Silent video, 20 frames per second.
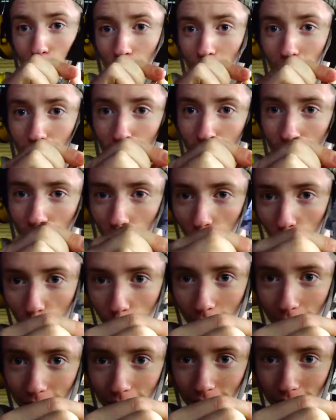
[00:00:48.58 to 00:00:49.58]
my friend who I'm
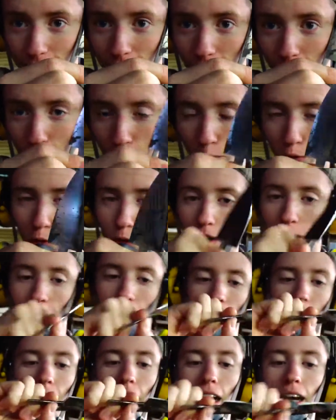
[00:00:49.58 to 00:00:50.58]
making this knife for.
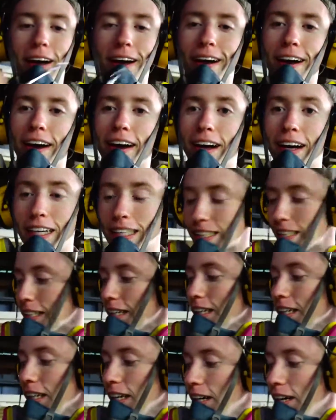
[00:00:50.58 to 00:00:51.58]
I
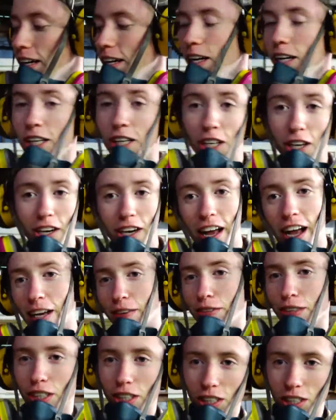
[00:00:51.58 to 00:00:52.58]
said, "Your knife
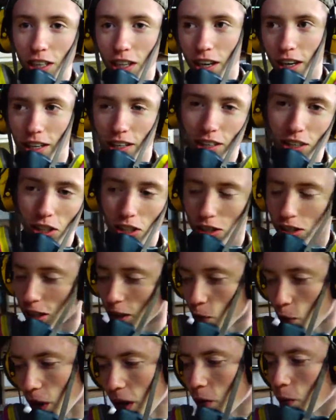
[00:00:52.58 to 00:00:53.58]
is done." She was
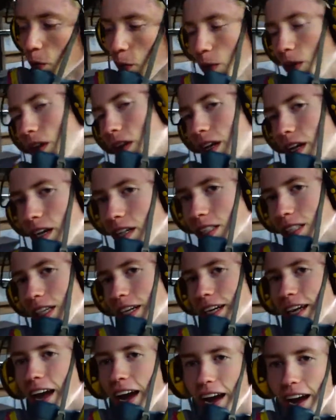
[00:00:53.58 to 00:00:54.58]
like, "Wait, really?" And I was
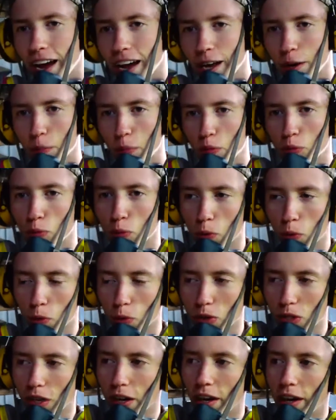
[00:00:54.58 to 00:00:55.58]
like, "Haha, April
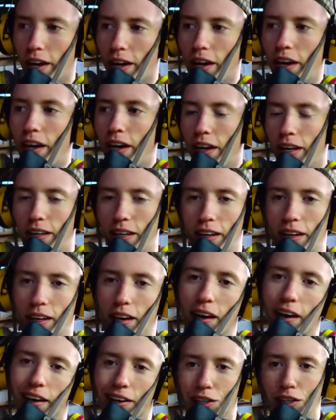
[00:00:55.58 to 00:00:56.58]
Fools." And
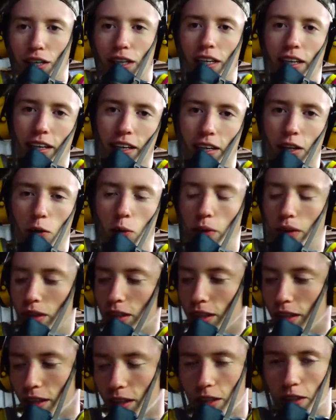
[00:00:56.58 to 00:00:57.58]
I actually didn't get her with
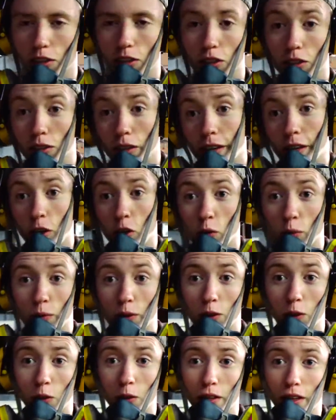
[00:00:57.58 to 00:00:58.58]
it because I normally
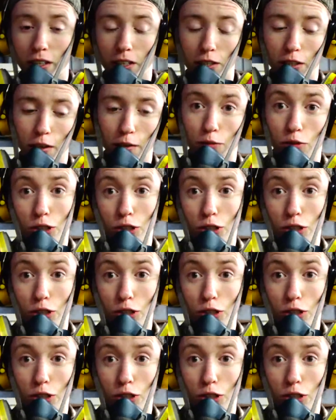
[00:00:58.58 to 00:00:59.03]
do all that stuff.